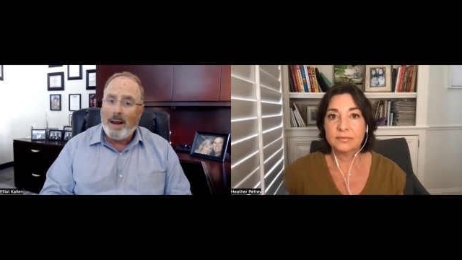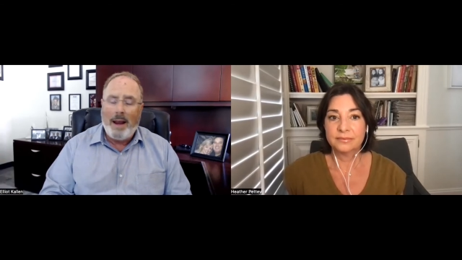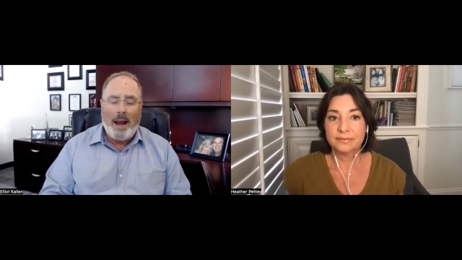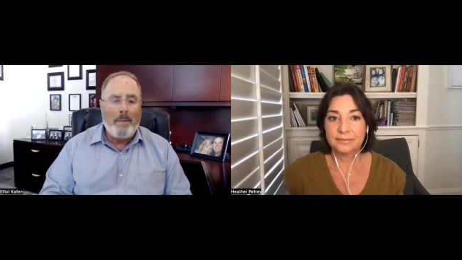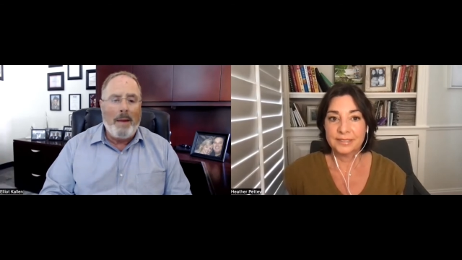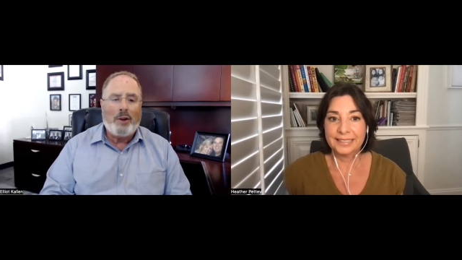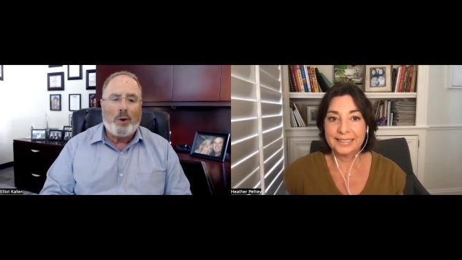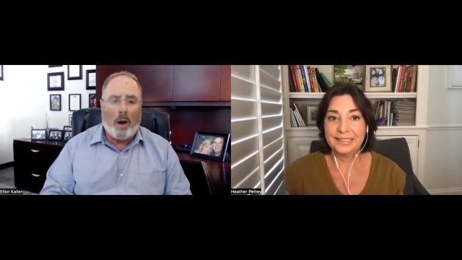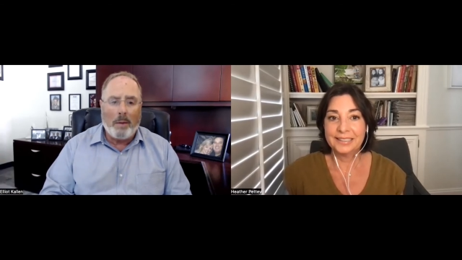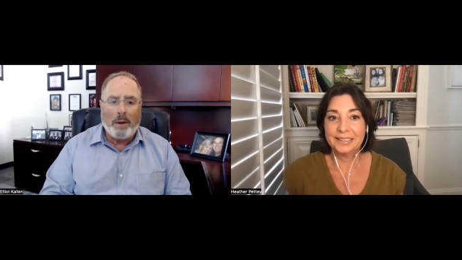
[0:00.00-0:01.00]
Speaker 1: it makes you
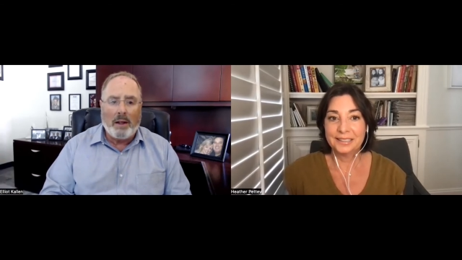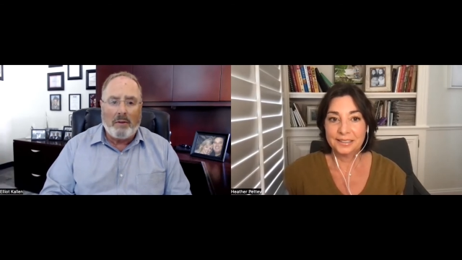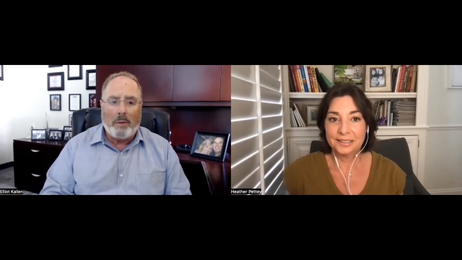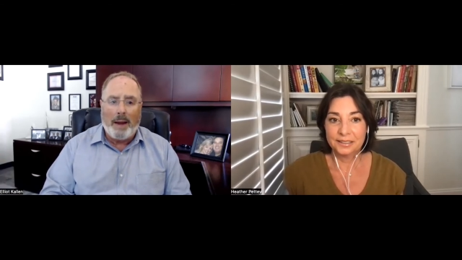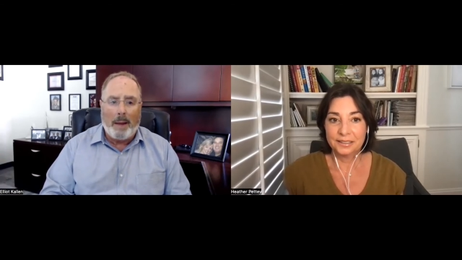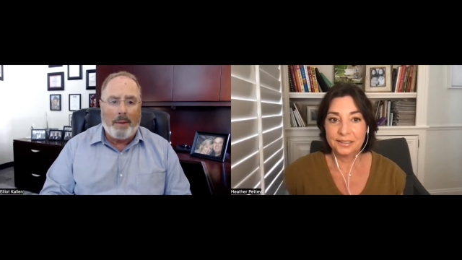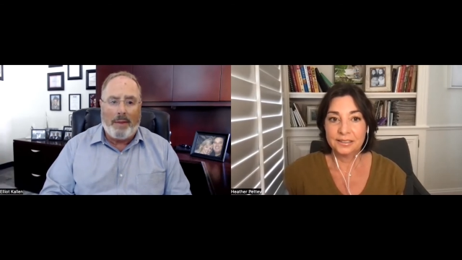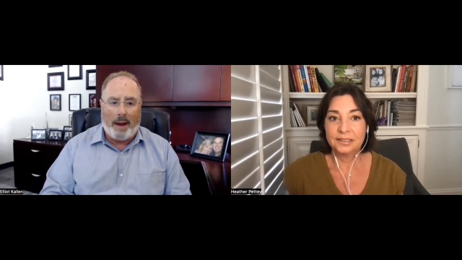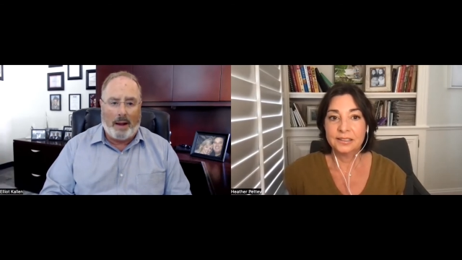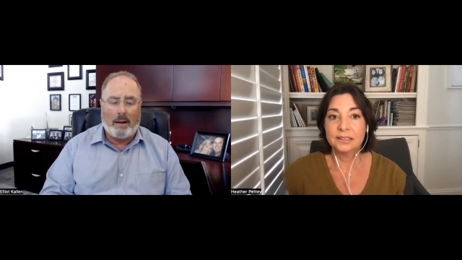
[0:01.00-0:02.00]
unbelievably
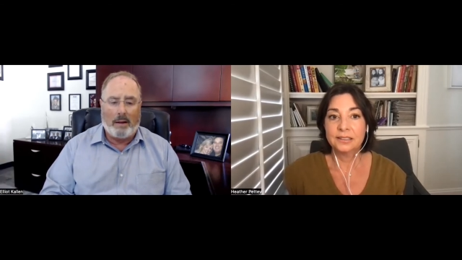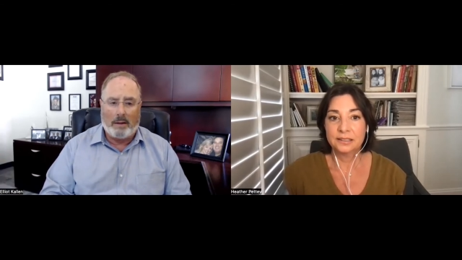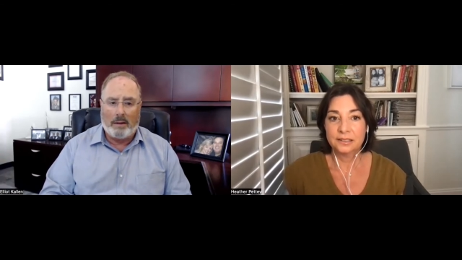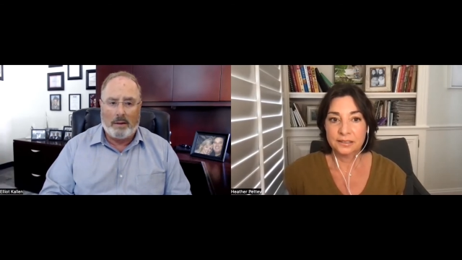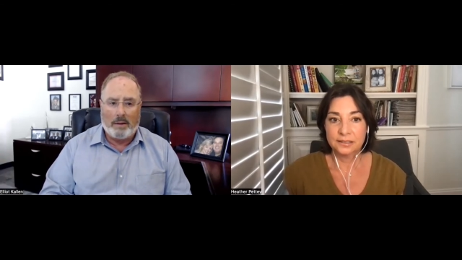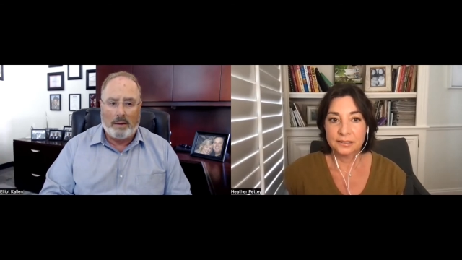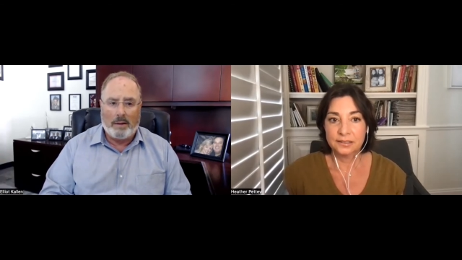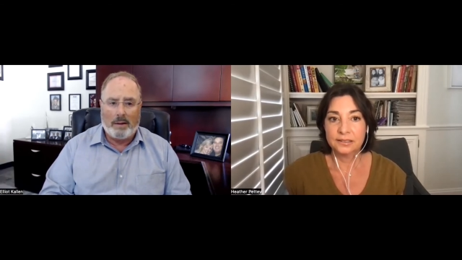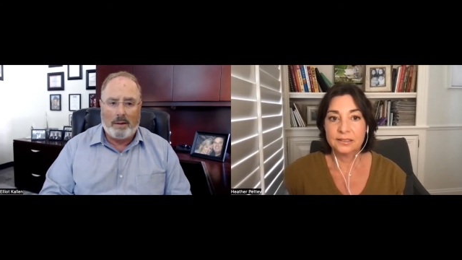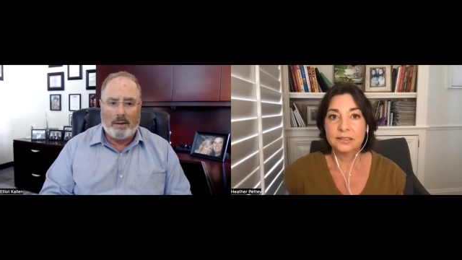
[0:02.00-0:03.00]
empathetic.
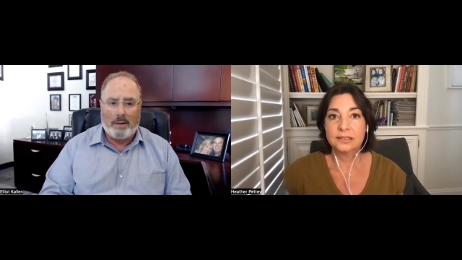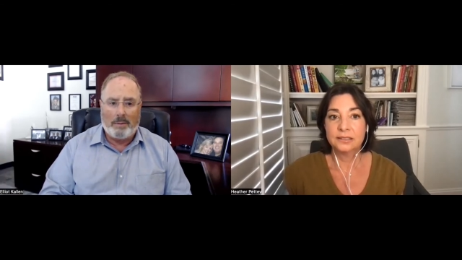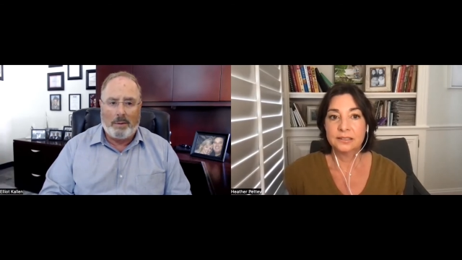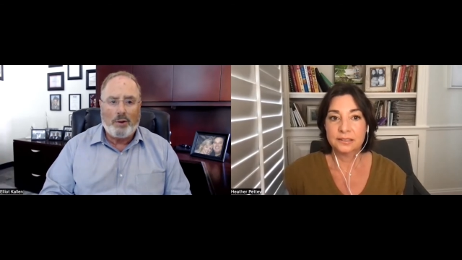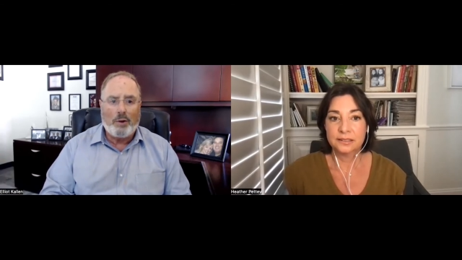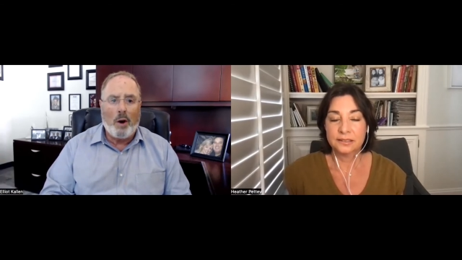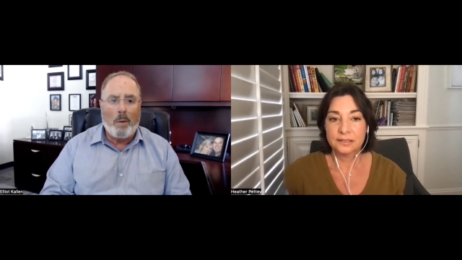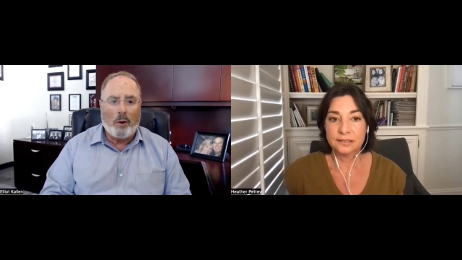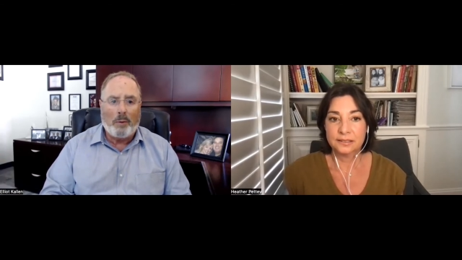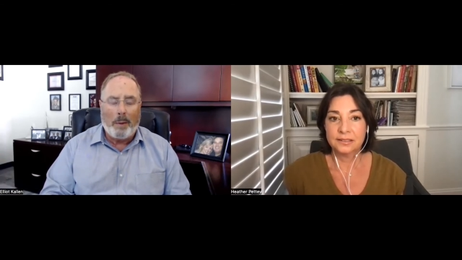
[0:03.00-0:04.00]
But you know,
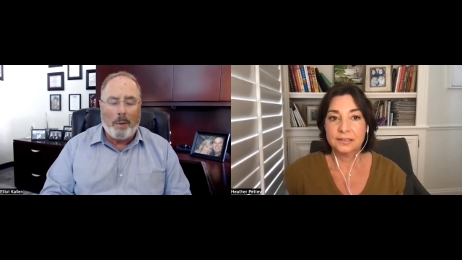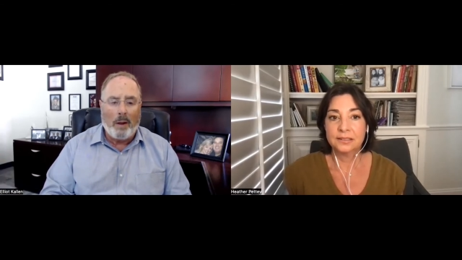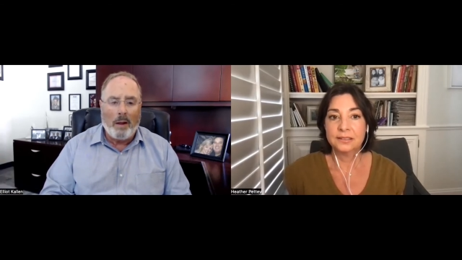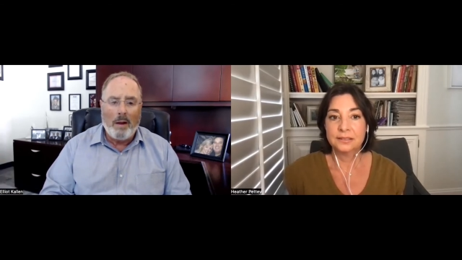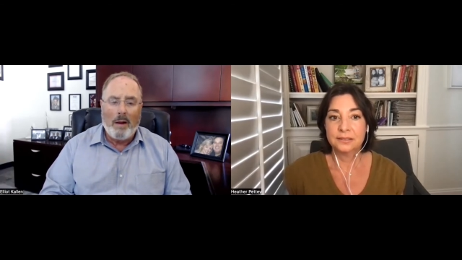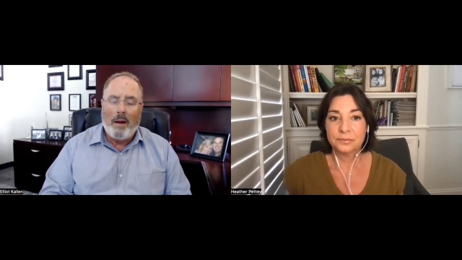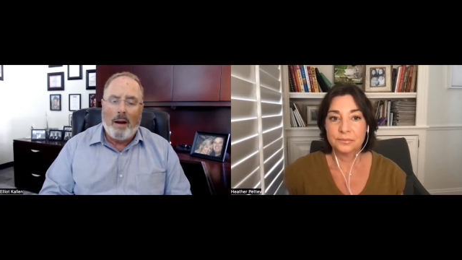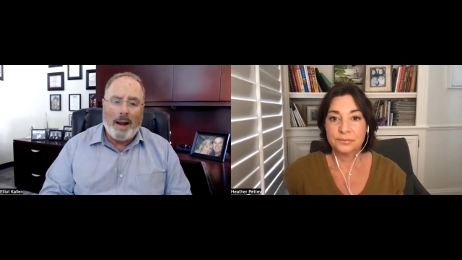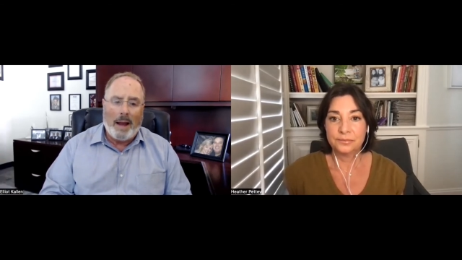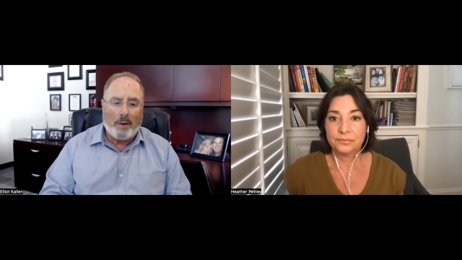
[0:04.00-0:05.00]
most people,
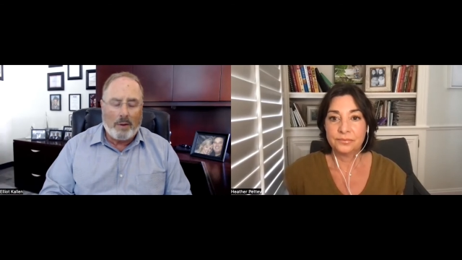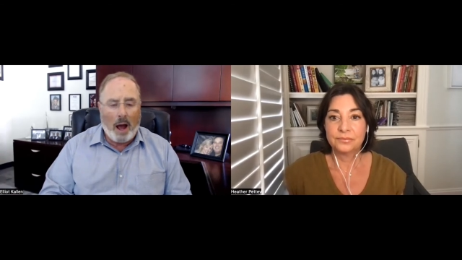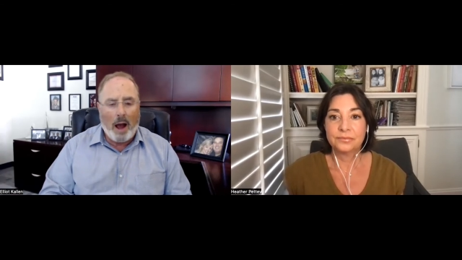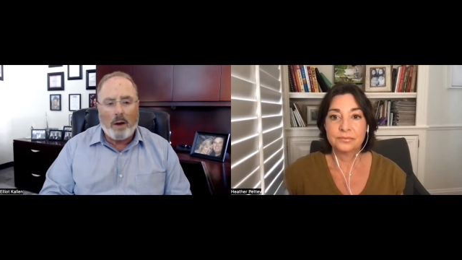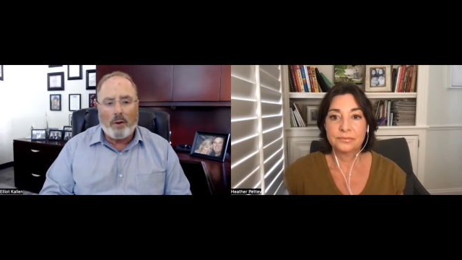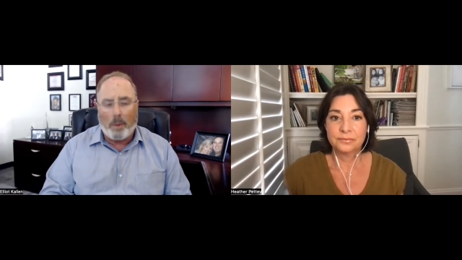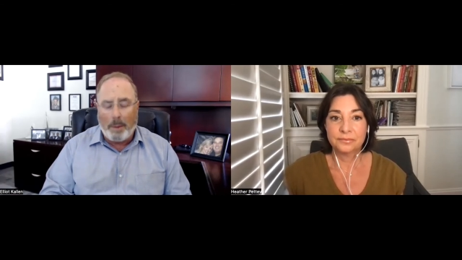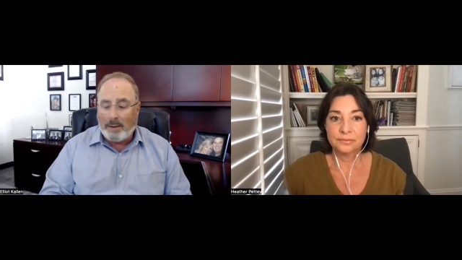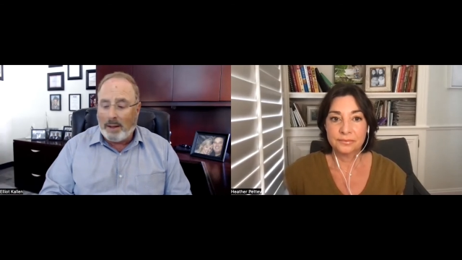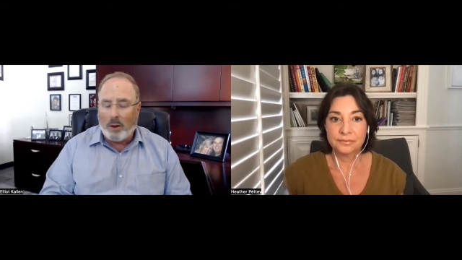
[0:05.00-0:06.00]
again, they're tired, they're
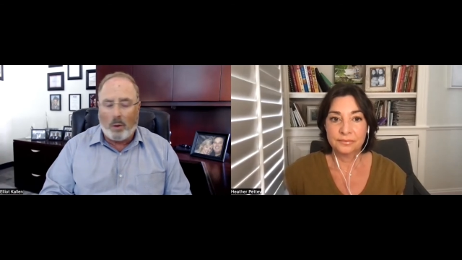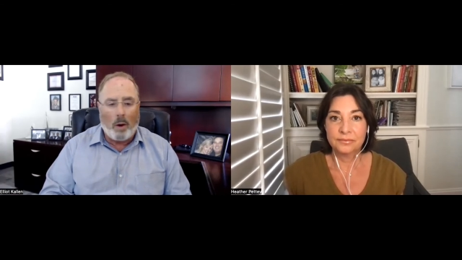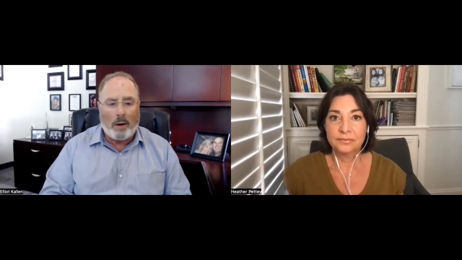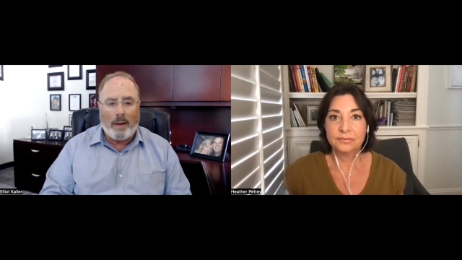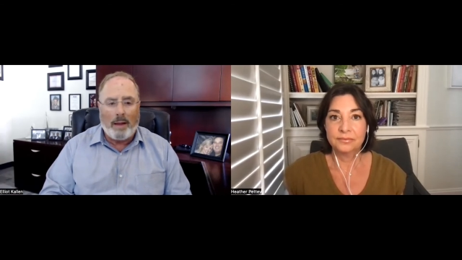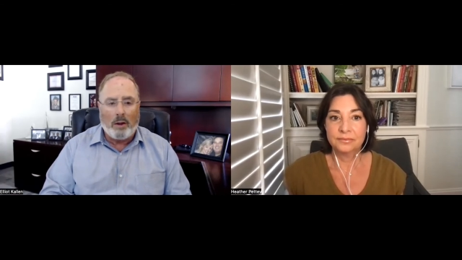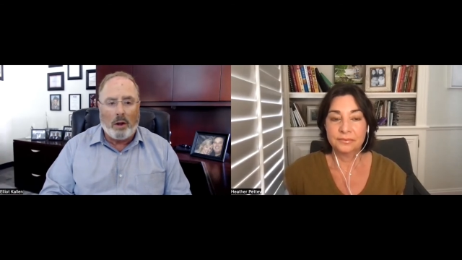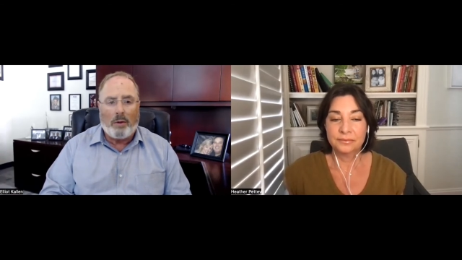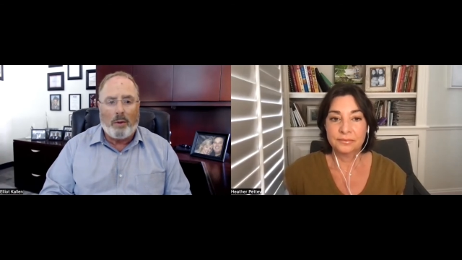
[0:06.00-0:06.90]
busy, they're working, they look through